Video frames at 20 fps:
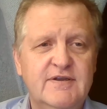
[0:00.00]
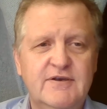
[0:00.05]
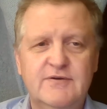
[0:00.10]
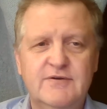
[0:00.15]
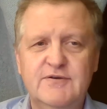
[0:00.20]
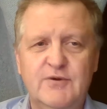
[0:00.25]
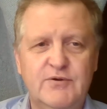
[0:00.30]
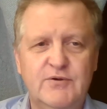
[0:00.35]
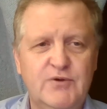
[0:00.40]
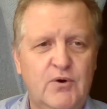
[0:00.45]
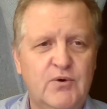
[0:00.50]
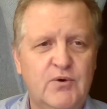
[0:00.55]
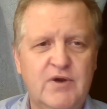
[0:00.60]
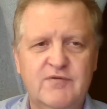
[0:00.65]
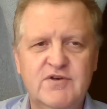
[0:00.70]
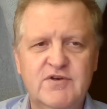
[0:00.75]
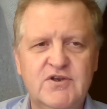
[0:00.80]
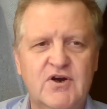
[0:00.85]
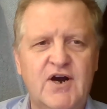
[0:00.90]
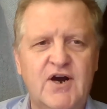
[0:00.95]
you don't
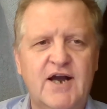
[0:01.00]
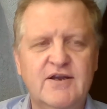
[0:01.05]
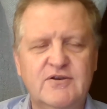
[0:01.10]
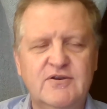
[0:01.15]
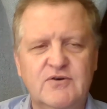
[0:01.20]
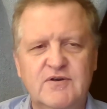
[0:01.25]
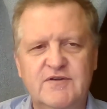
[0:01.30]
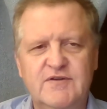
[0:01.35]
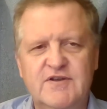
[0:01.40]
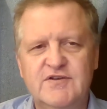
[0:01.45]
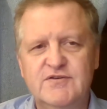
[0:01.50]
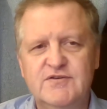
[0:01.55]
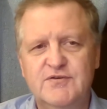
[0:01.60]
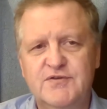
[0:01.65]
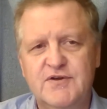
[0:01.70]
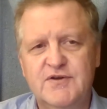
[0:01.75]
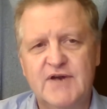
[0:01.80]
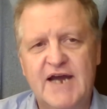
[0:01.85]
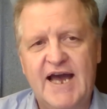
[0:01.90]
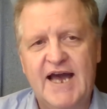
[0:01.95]
ever talk during this,
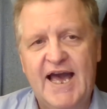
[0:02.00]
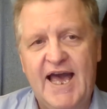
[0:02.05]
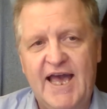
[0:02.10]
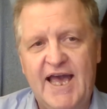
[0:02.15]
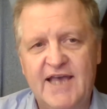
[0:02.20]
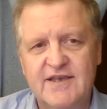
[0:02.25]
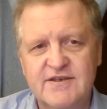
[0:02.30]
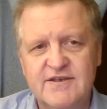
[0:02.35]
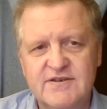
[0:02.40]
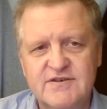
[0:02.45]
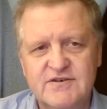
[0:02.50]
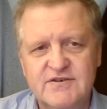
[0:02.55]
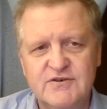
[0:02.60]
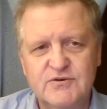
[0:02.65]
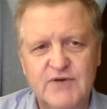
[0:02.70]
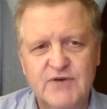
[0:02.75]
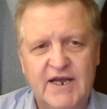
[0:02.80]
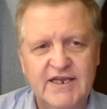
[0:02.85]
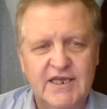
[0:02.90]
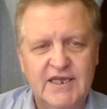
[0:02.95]
with your eyes,
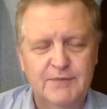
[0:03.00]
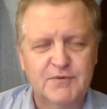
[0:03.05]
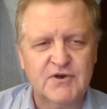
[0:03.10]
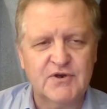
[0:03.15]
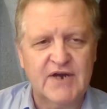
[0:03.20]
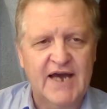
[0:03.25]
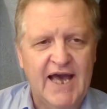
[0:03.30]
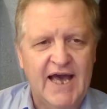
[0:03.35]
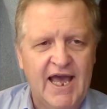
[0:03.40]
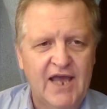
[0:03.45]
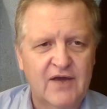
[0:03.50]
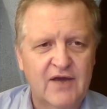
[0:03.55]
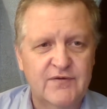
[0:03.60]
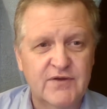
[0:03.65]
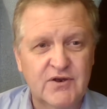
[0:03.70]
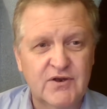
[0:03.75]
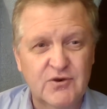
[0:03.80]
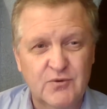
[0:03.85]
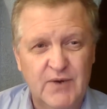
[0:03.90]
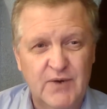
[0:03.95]
you try to keep your eye
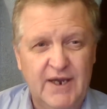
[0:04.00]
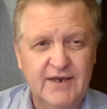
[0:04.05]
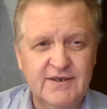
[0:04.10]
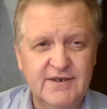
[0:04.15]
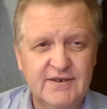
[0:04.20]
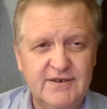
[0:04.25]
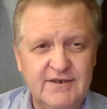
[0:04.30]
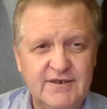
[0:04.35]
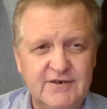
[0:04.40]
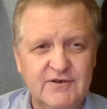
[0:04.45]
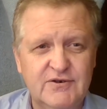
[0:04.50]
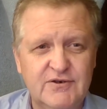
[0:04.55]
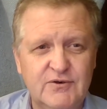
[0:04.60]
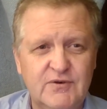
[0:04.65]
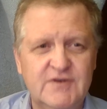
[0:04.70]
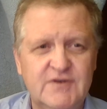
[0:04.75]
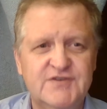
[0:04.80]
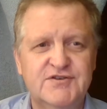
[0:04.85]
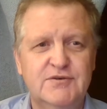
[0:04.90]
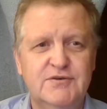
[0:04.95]
on the correct ear
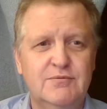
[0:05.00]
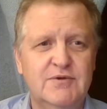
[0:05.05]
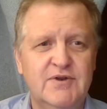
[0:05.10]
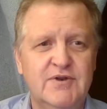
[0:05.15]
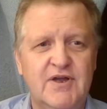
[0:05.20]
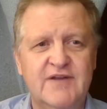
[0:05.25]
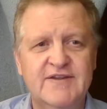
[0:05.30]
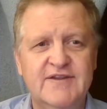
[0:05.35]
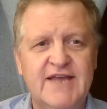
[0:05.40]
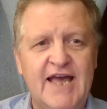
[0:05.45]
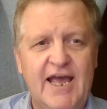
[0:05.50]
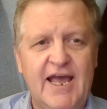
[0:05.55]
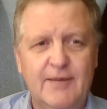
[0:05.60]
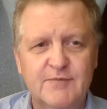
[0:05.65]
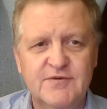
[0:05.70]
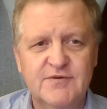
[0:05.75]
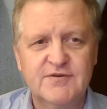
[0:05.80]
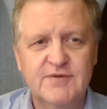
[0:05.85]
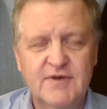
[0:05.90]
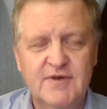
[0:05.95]
tuning syllable at all
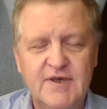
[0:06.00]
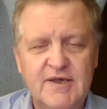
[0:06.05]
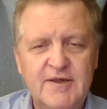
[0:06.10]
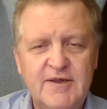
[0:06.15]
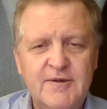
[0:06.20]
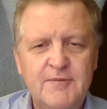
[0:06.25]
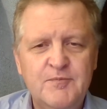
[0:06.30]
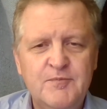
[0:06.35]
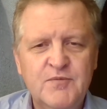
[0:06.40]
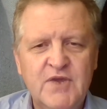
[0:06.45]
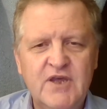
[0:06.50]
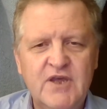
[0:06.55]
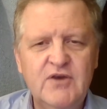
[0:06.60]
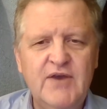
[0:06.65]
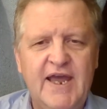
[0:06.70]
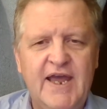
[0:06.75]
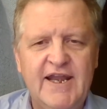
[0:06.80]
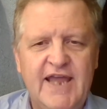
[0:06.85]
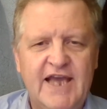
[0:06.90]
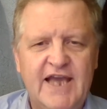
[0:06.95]
times.
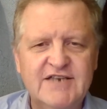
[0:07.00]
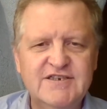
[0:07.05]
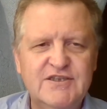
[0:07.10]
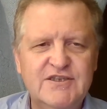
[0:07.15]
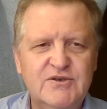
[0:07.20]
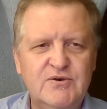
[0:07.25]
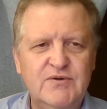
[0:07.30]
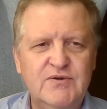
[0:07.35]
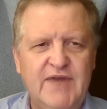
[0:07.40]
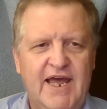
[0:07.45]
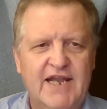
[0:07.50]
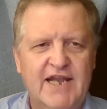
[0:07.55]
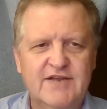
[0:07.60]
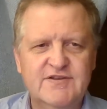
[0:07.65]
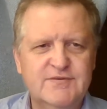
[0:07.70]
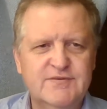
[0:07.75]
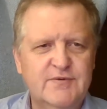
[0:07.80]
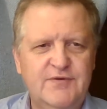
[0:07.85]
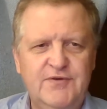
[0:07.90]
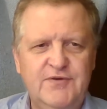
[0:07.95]
You can't actually do that
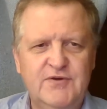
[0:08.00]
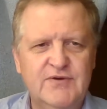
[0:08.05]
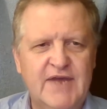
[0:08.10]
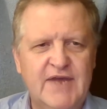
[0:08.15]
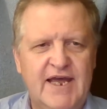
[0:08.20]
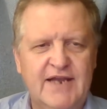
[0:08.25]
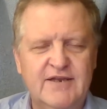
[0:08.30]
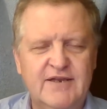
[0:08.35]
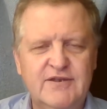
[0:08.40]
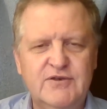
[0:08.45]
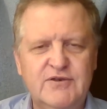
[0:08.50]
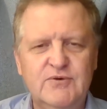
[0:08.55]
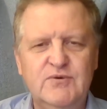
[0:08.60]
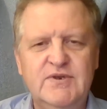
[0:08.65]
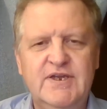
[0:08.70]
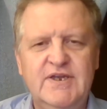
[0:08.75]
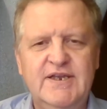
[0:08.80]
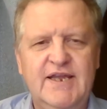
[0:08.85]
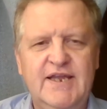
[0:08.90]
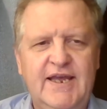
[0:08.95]
if you're not
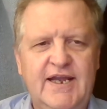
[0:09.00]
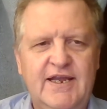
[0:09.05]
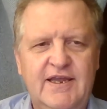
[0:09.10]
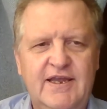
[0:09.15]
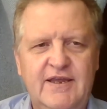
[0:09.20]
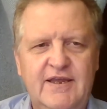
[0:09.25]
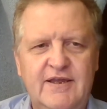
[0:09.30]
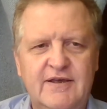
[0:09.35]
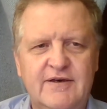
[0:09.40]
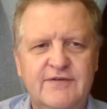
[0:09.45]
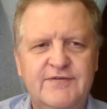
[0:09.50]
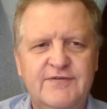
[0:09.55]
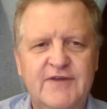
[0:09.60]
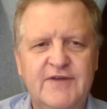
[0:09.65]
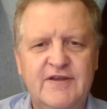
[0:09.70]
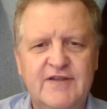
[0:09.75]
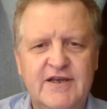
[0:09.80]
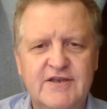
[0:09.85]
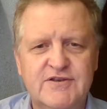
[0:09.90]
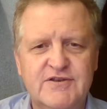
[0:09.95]
tuned in to
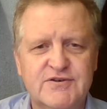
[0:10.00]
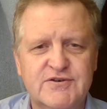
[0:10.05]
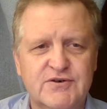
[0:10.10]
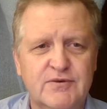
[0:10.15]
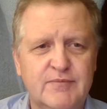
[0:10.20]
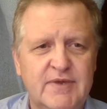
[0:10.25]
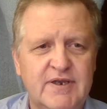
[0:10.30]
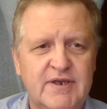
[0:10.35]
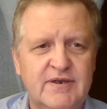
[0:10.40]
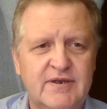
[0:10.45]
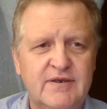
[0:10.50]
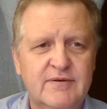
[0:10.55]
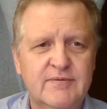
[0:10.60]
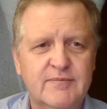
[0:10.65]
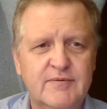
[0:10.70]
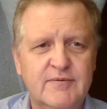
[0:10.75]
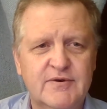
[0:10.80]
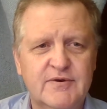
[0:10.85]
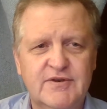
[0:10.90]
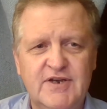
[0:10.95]
anything like German,
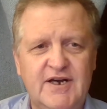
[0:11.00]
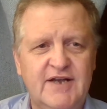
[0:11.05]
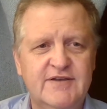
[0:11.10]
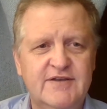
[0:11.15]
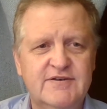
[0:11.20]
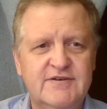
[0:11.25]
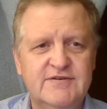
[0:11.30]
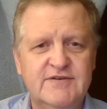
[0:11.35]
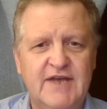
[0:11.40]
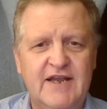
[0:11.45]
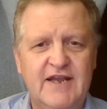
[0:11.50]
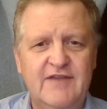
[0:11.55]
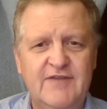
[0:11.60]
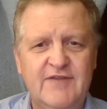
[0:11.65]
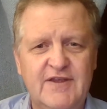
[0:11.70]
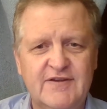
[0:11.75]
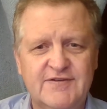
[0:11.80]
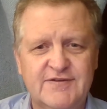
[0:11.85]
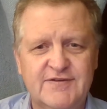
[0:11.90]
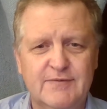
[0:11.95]
Dutch,
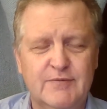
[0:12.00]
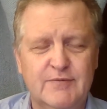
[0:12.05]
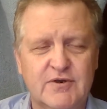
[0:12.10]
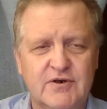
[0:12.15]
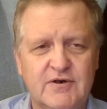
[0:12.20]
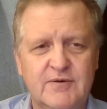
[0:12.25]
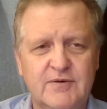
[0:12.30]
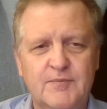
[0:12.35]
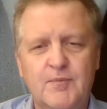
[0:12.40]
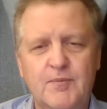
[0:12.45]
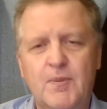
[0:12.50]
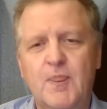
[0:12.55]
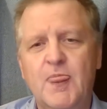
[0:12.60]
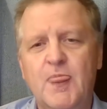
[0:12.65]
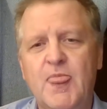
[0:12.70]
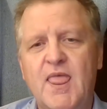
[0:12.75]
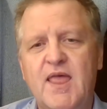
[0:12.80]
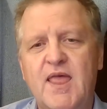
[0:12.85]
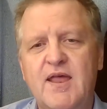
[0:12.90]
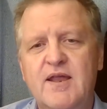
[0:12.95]
anything similar.
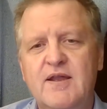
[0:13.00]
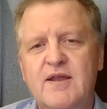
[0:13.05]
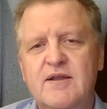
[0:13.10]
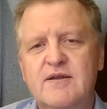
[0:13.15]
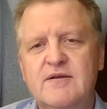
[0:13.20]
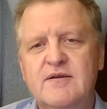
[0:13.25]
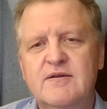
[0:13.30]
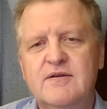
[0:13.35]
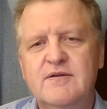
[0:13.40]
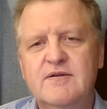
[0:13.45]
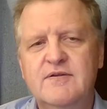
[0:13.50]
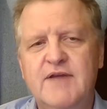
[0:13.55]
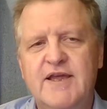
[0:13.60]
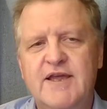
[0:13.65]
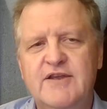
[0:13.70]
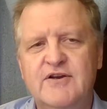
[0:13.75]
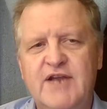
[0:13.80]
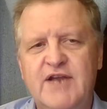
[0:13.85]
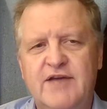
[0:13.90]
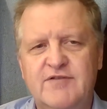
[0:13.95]

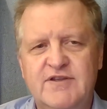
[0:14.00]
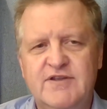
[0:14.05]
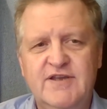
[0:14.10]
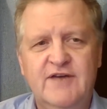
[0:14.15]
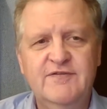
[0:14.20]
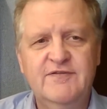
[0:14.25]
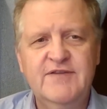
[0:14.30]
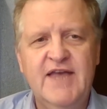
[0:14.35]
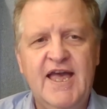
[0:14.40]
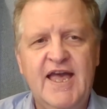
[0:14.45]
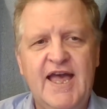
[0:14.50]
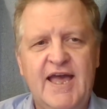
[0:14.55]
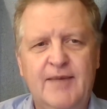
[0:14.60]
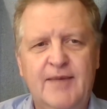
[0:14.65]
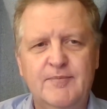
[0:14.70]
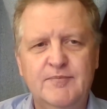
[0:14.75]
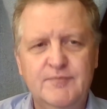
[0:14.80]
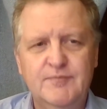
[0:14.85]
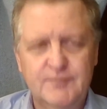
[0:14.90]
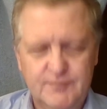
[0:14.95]
Then you're going to have a tough
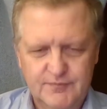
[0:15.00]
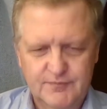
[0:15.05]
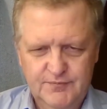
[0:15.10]
time